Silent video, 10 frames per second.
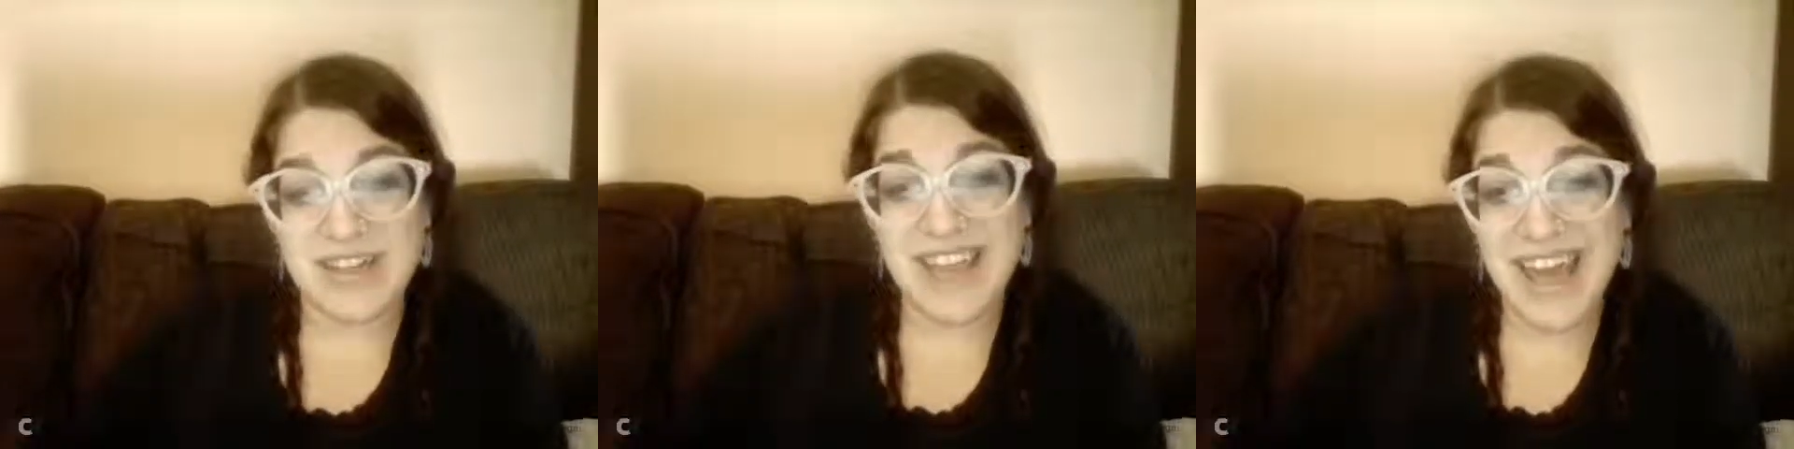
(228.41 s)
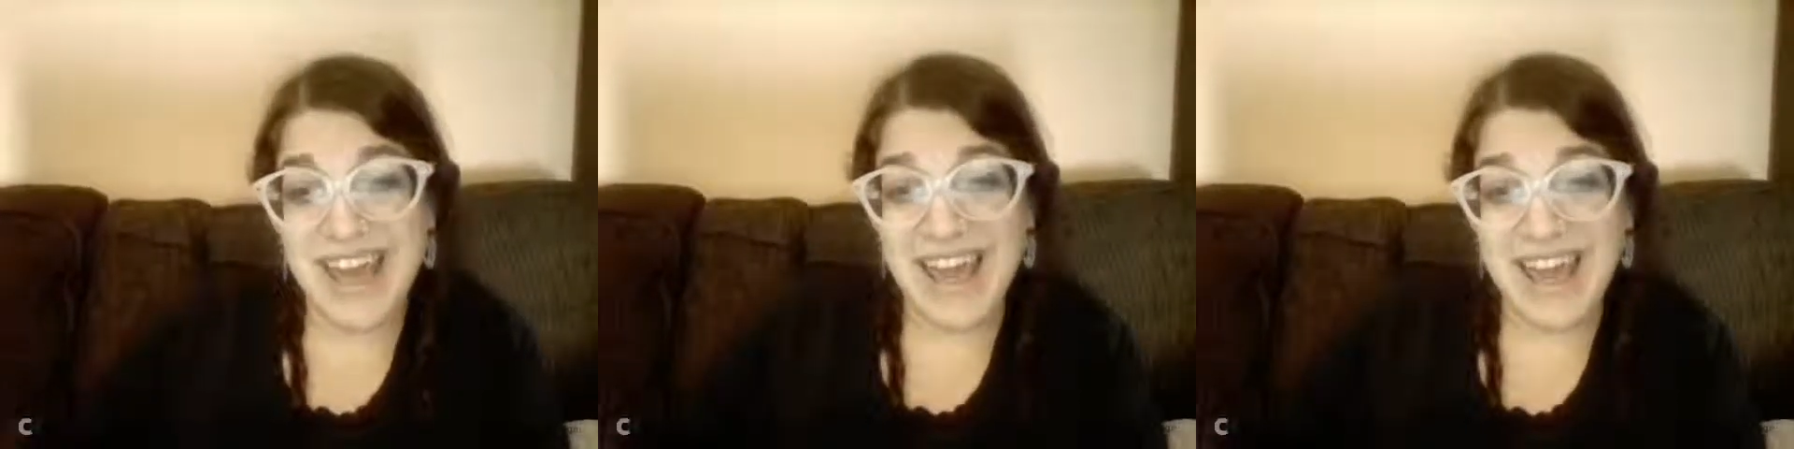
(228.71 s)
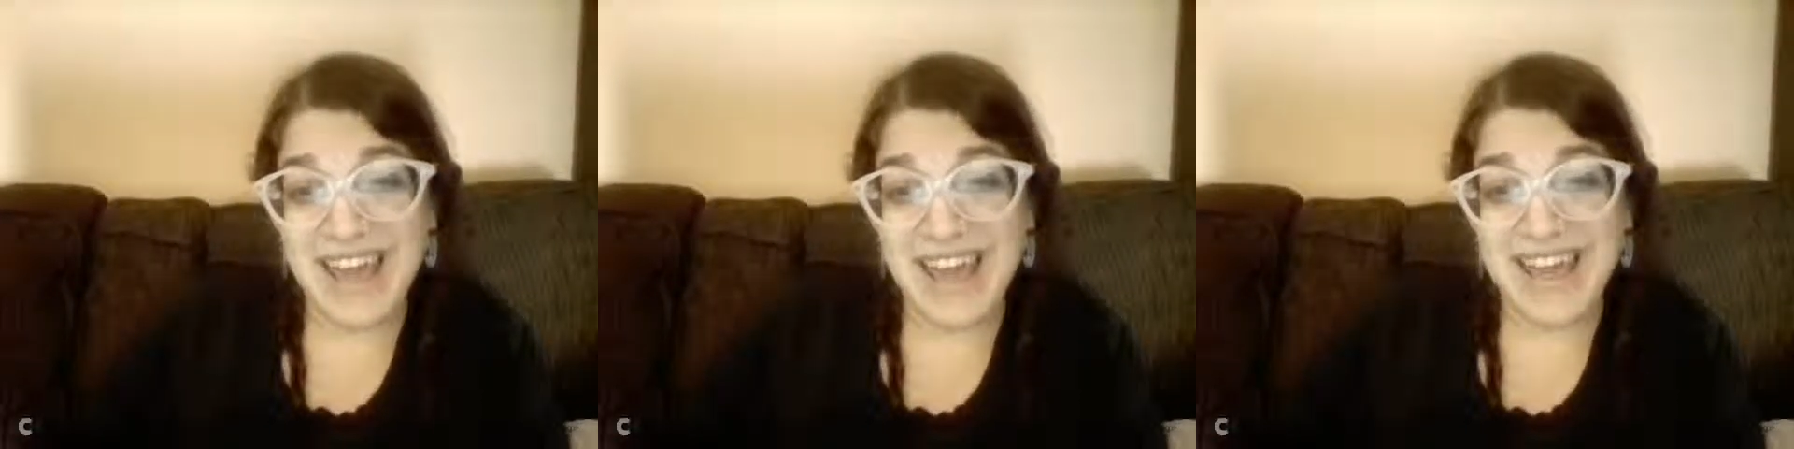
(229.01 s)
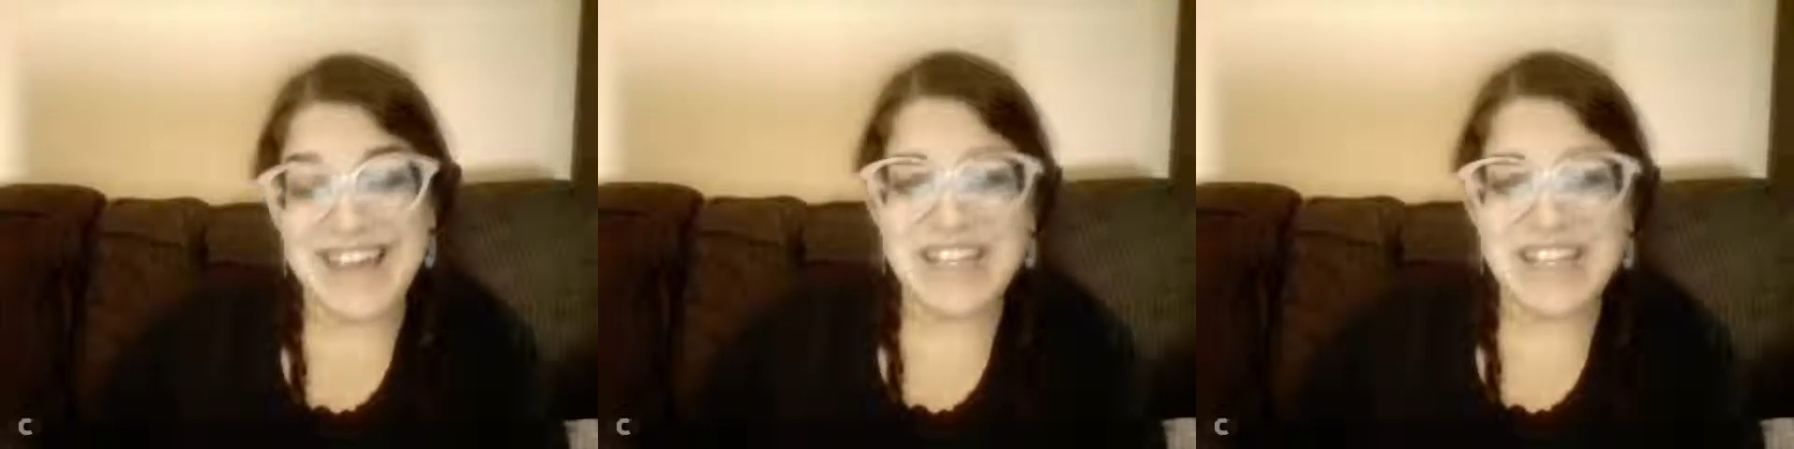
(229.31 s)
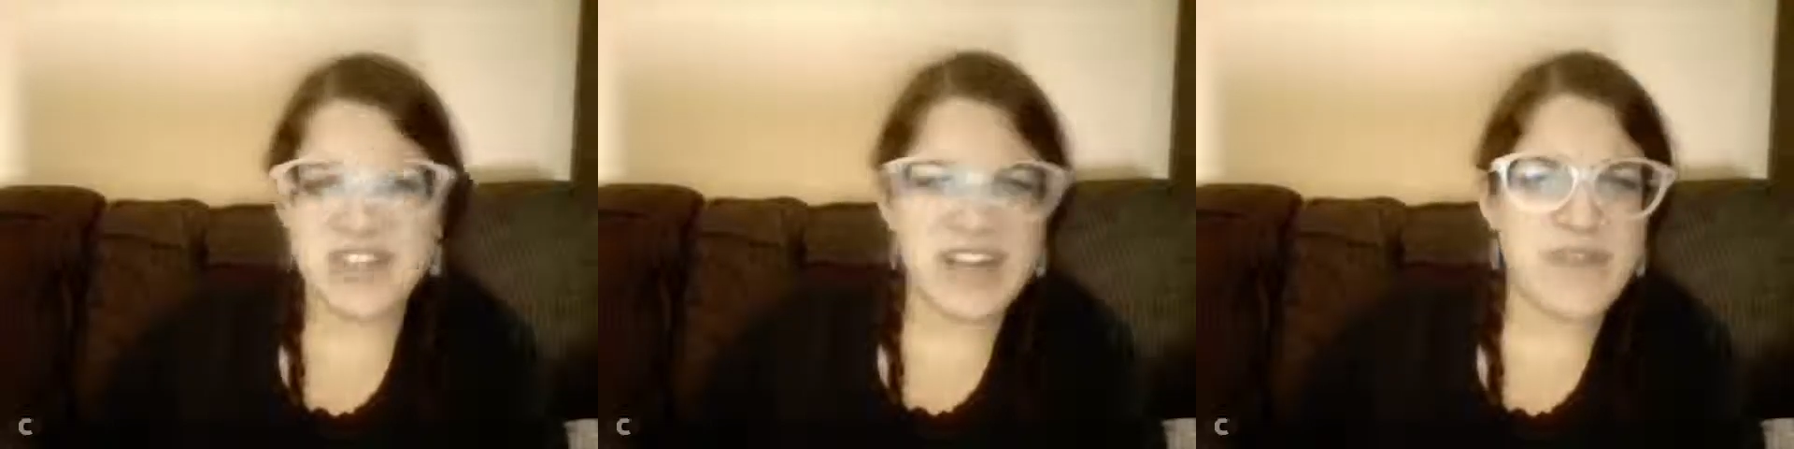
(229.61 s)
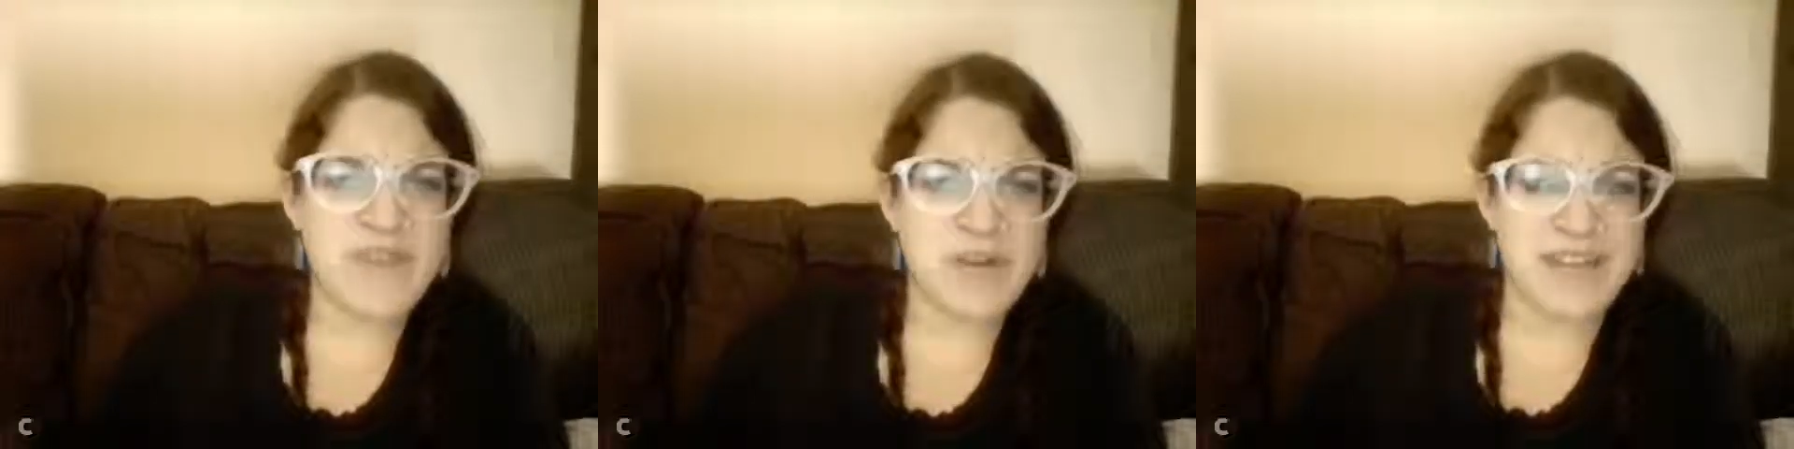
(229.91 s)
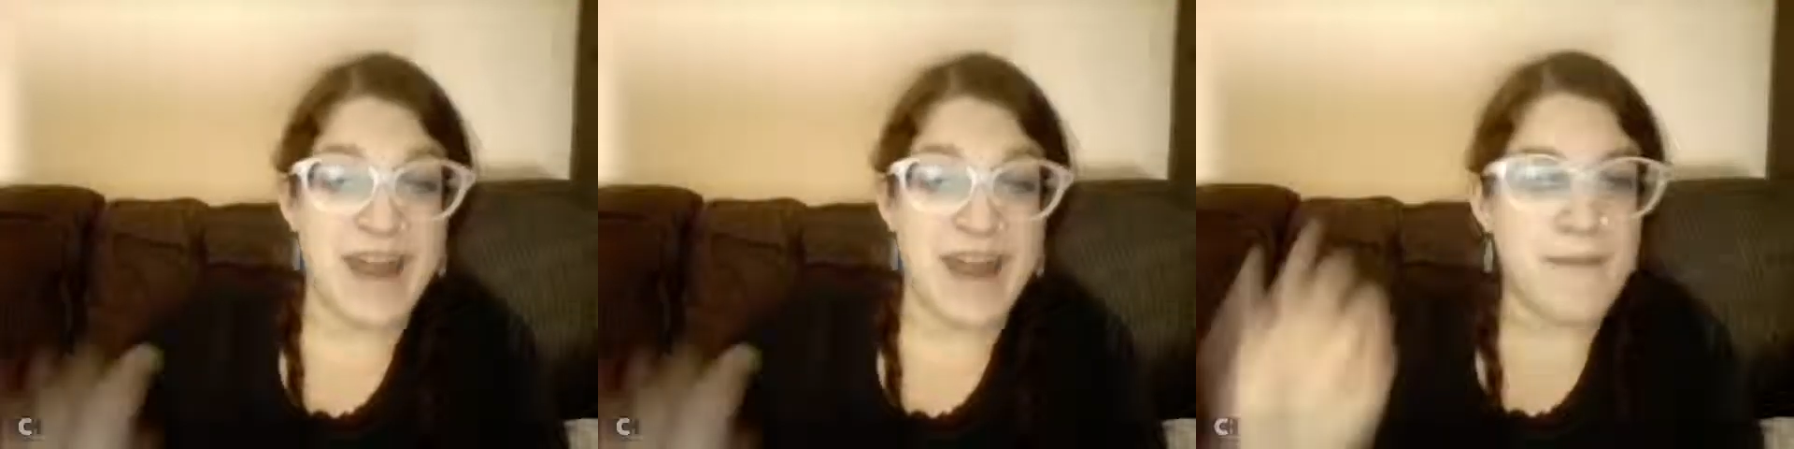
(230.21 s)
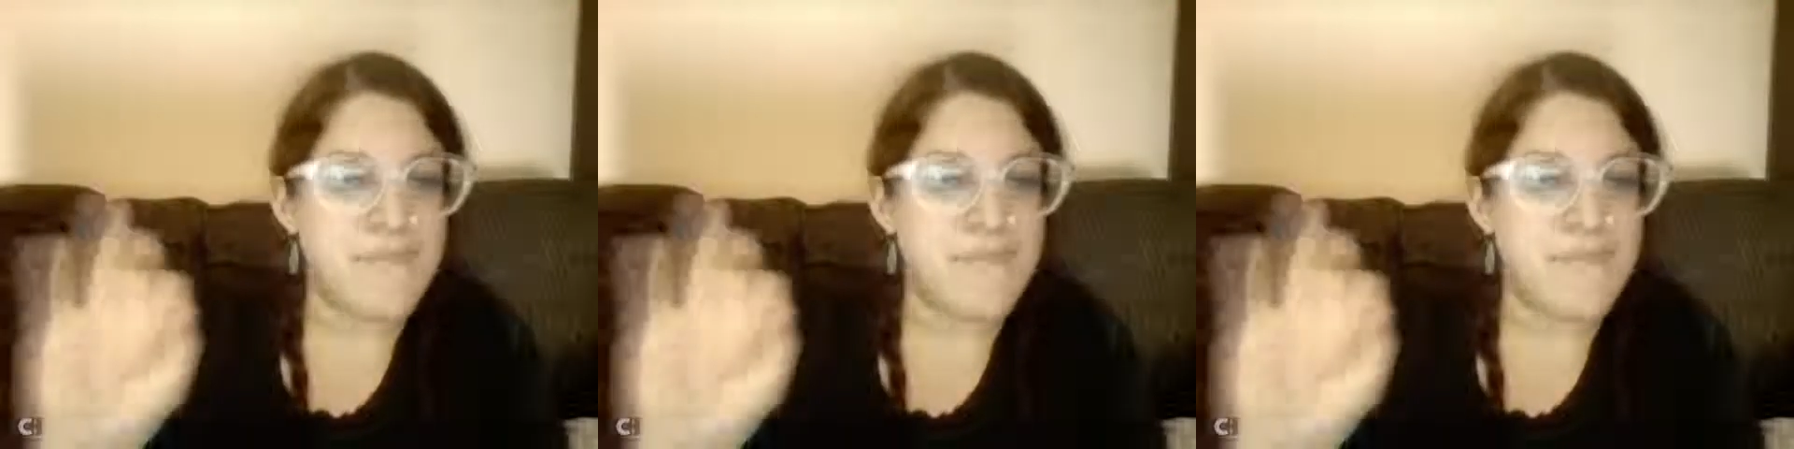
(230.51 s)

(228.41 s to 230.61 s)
Yay! Let's try not to focus on that.